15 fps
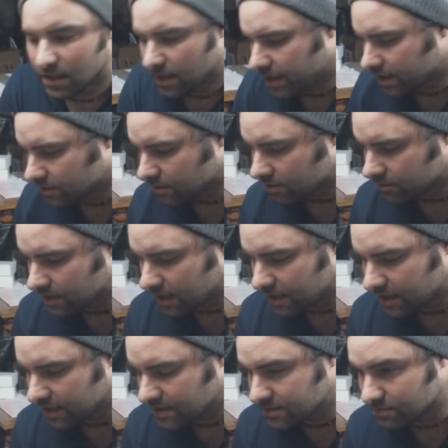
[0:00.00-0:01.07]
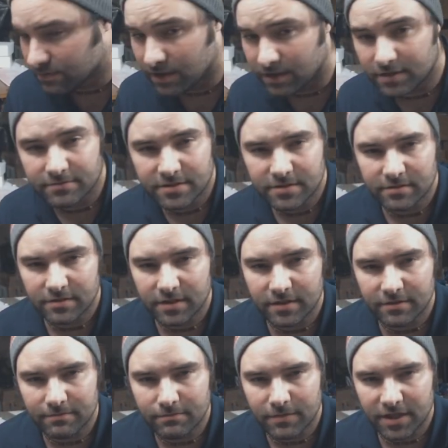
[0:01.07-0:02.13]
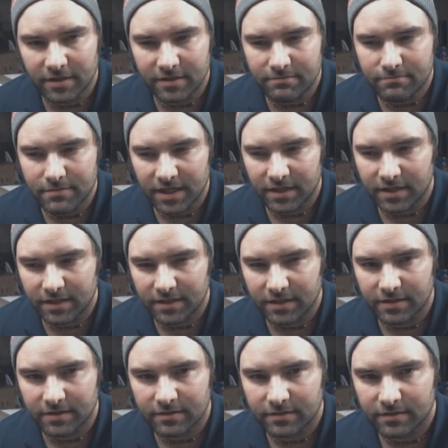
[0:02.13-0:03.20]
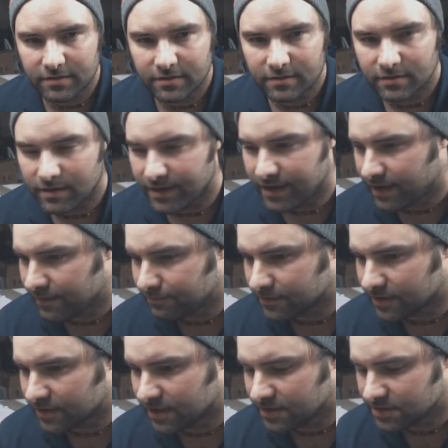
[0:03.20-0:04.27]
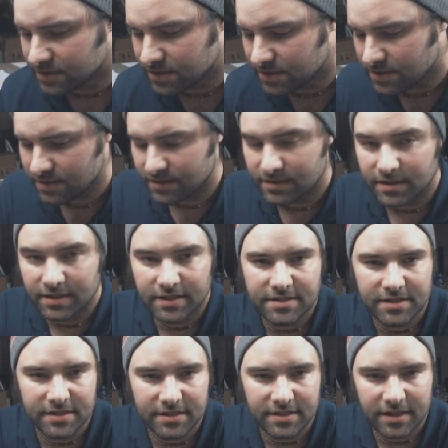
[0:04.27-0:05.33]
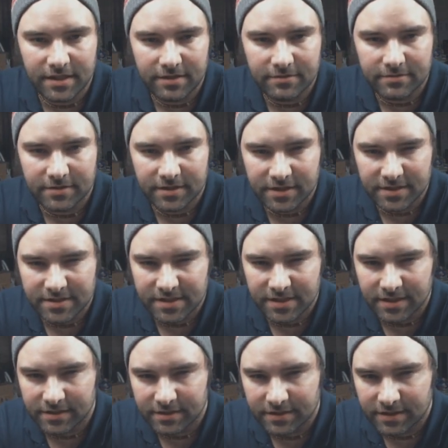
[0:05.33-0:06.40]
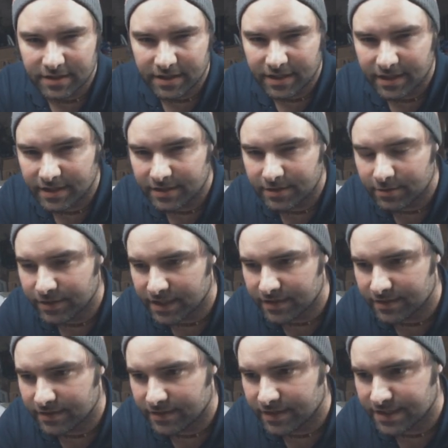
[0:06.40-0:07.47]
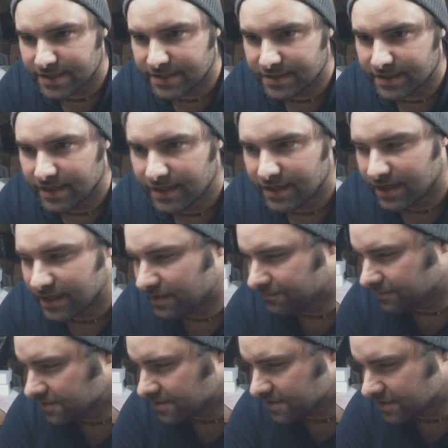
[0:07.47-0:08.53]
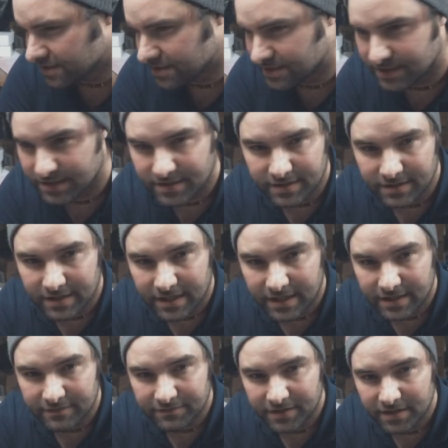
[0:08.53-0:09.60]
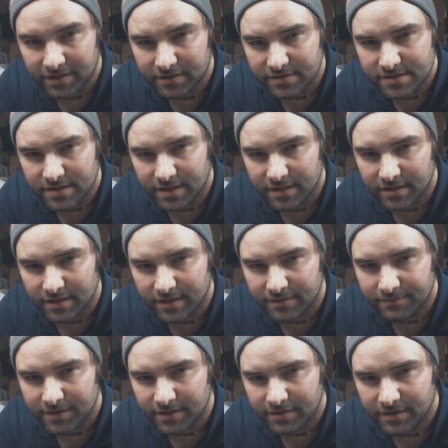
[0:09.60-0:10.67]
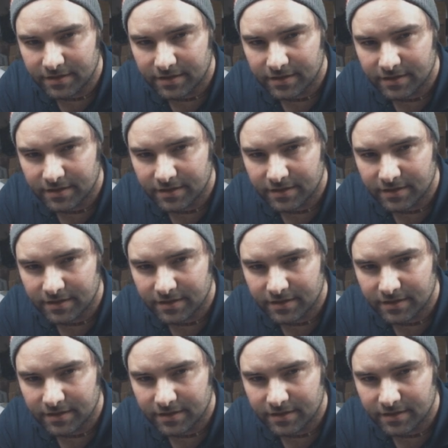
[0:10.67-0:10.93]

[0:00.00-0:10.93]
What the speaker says: Hello guys, welcome to another money making application, and today we're going to take a look at quick thoughts. I've recently seen a lot of videos online about it,